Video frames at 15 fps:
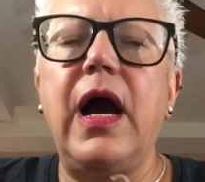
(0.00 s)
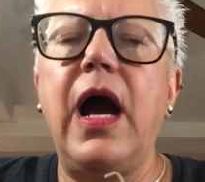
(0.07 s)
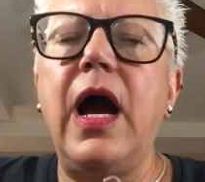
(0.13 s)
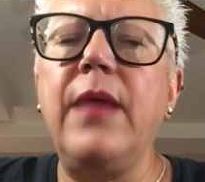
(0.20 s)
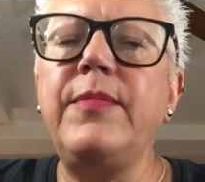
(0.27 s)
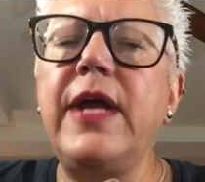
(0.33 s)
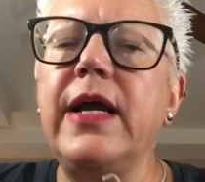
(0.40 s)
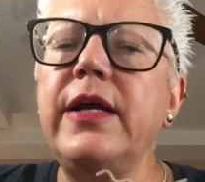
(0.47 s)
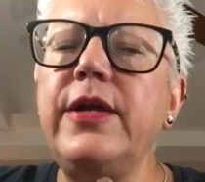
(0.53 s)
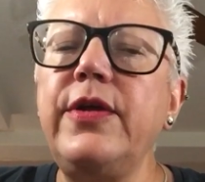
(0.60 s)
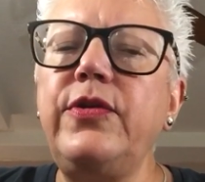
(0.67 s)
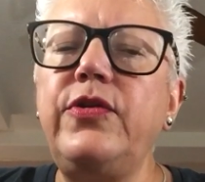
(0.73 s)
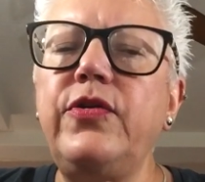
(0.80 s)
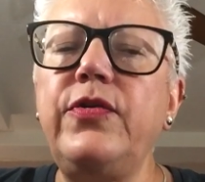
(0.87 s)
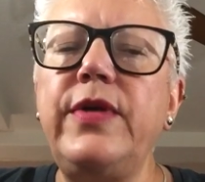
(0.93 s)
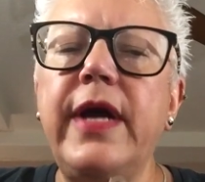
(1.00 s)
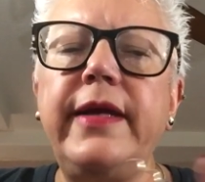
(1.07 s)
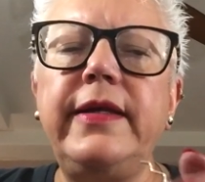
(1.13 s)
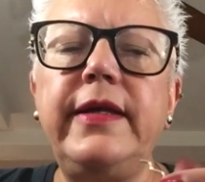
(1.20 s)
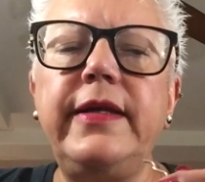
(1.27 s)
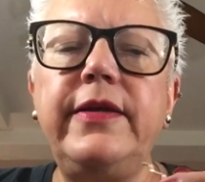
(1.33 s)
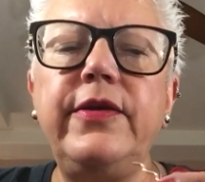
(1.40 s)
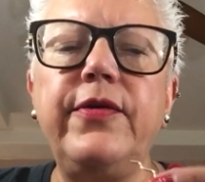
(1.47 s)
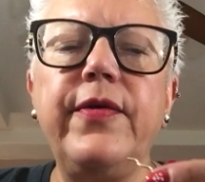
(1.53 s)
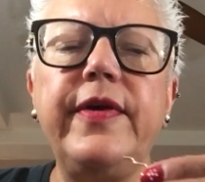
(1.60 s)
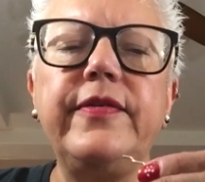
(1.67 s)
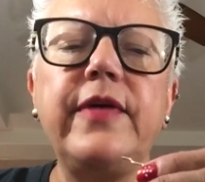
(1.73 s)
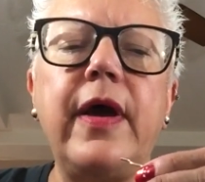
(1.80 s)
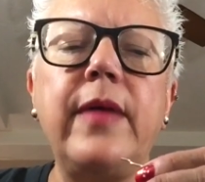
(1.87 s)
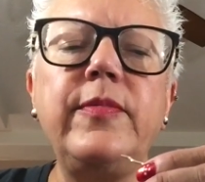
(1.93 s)
I'm not going to do 90
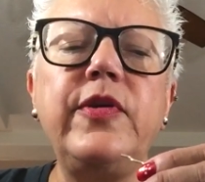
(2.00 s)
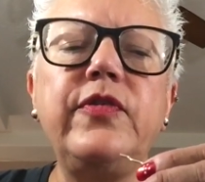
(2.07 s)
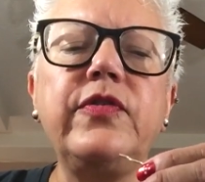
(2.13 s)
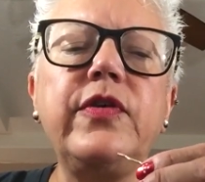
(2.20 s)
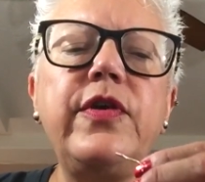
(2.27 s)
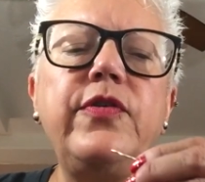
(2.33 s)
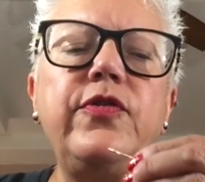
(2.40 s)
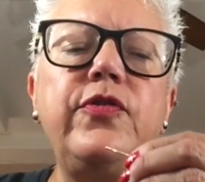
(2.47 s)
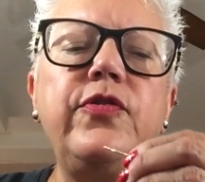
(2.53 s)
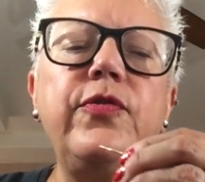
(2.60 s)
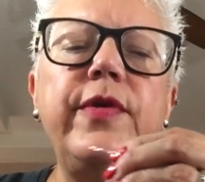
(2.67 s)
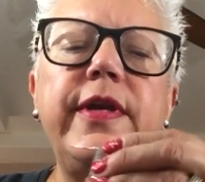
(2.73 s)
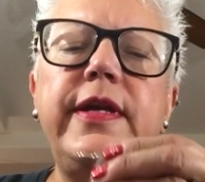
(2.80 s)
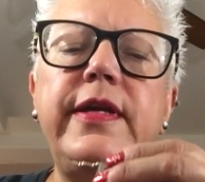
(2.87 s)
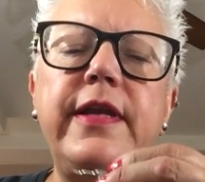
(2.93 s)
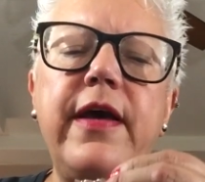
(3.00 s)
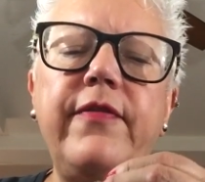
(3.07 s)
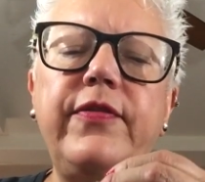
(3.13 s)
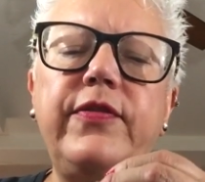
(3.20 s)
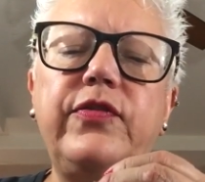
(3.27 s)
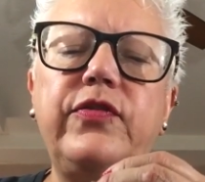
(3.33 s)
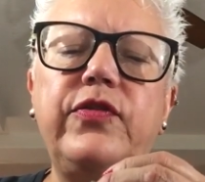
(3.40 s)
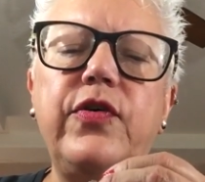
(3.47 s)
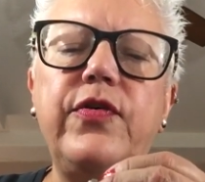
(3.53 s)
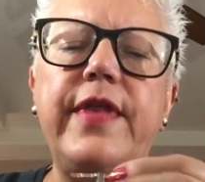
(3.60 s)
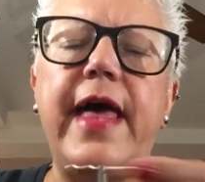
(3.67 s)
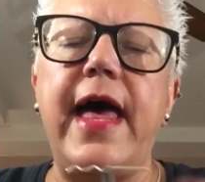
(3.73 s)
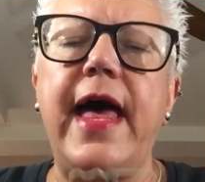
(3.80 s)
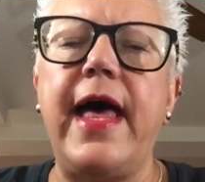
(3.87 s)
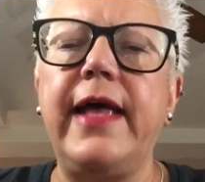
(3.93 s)
degrees. I'm just going to do it enough so
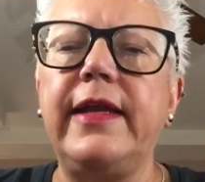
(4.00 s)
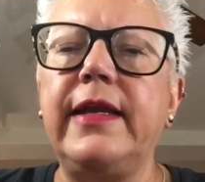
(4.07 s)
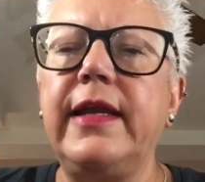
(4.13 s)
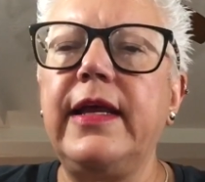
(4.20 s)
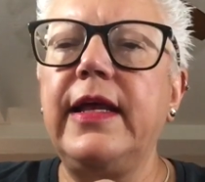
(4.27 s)
that